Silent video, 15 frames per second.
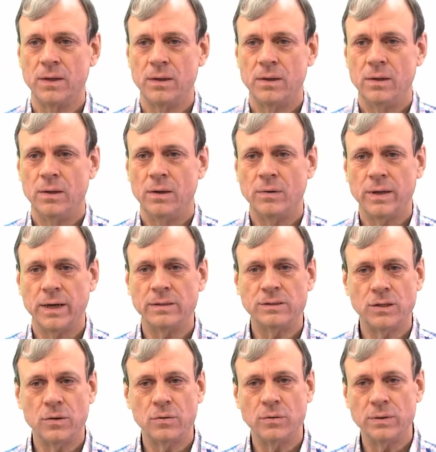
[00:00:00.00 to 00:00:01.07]
Okay,
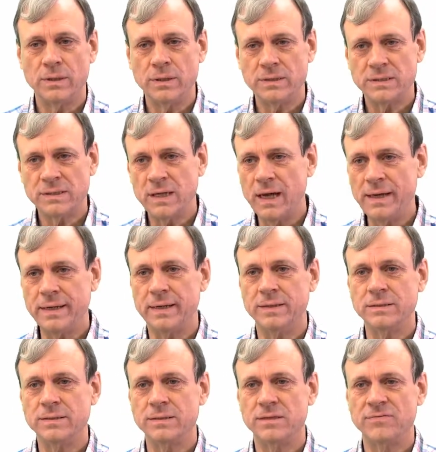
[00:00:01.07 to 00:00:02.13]
so in
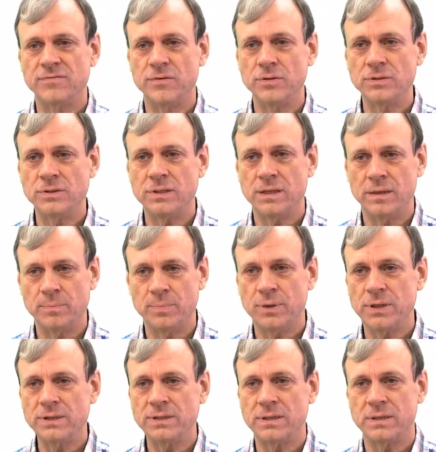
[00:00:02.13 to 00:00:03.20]
science, the first
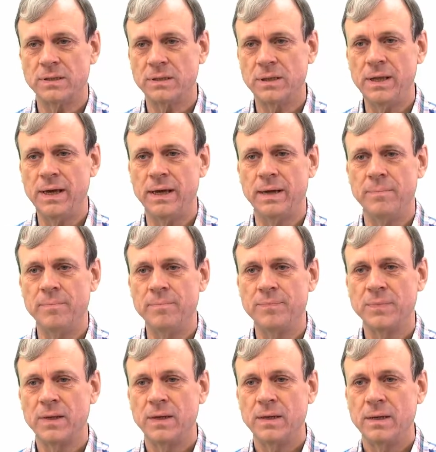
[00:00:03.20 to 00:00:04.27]
implicit claim
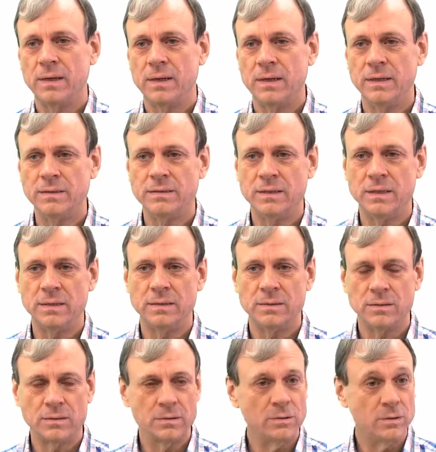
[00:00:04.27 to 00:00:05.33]
is that
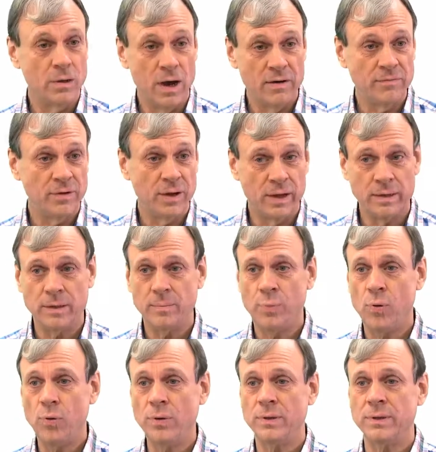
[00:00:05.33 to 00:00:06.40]
you have an
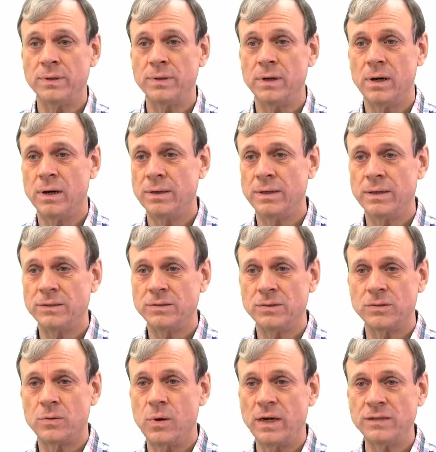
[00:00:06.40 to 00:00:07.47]
important unanswered
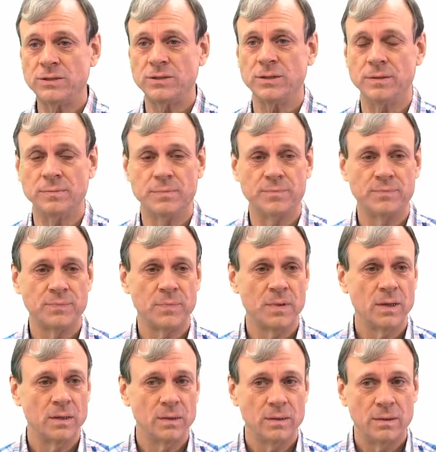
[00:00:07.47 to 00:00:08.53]
question.
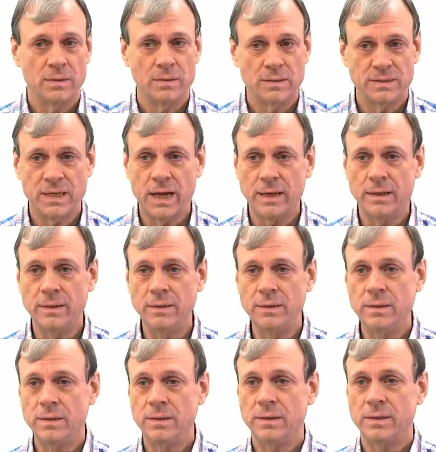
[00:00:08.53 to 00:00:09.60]
The second
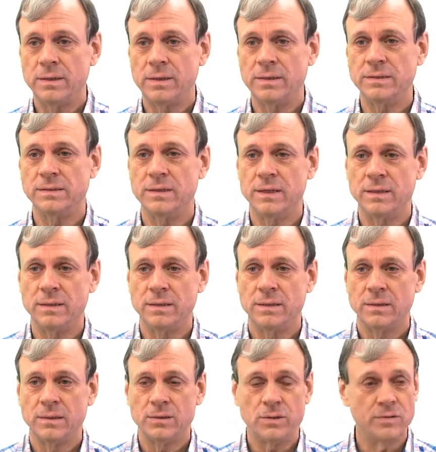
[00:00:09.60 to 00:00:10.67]
is that
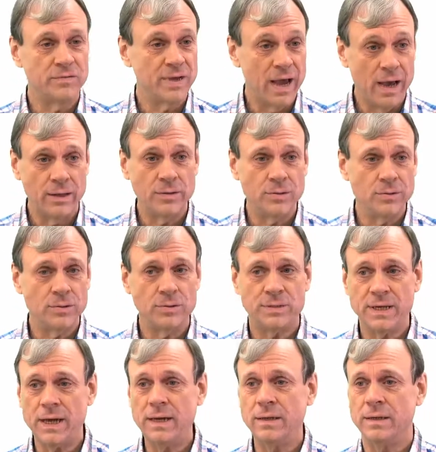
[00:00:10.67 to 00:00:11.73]
you've gathered your
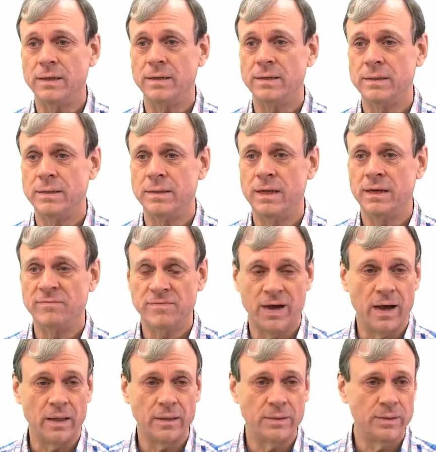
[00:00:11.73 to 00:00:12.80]
data in a
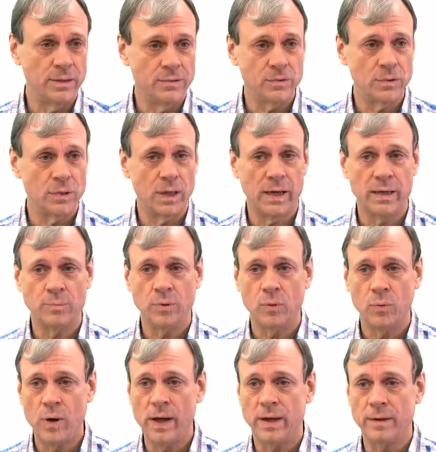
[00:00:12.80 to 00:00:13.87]
valid and reliable
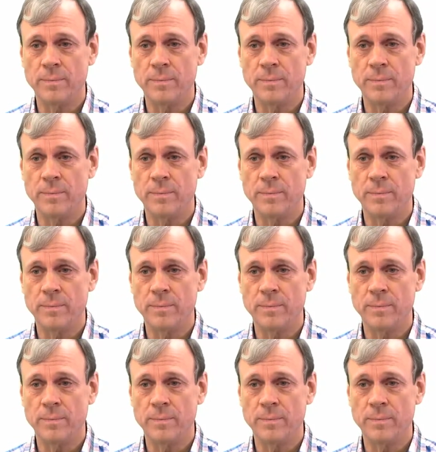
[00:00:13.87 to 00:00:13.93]
way.